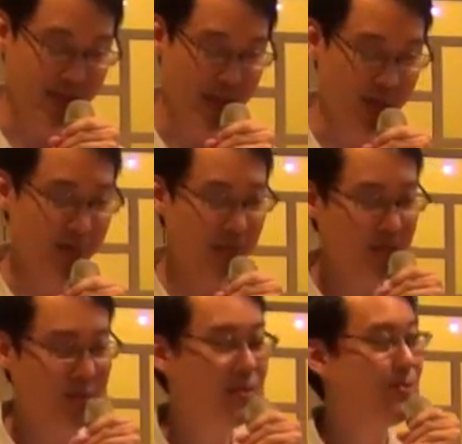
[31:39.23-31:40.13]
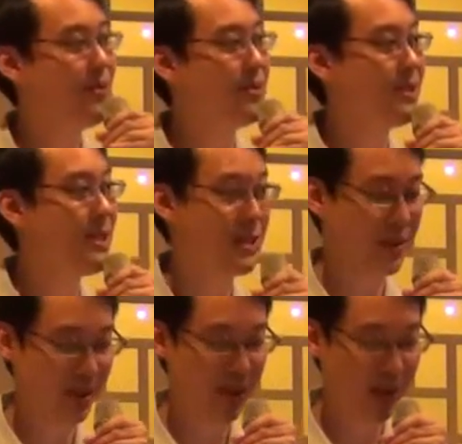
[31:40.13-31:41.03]
Our military force has
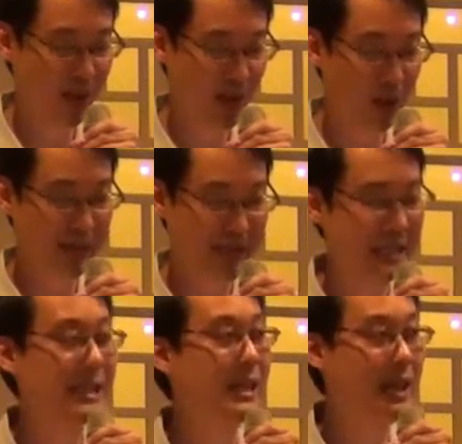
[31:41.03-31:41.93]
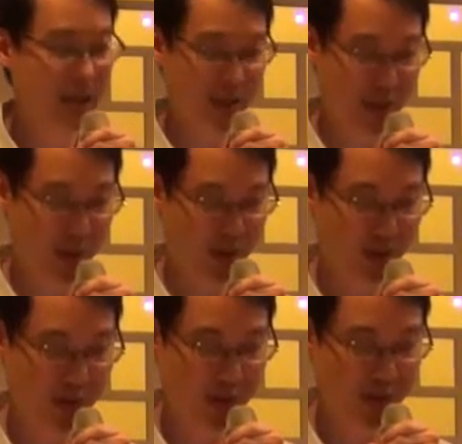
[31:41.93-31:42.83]
not conquered the
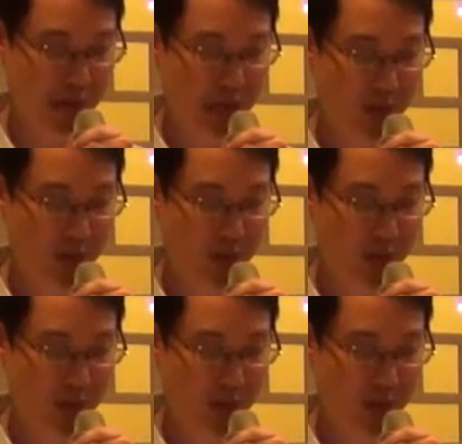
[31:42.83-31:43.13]
Xiongnu.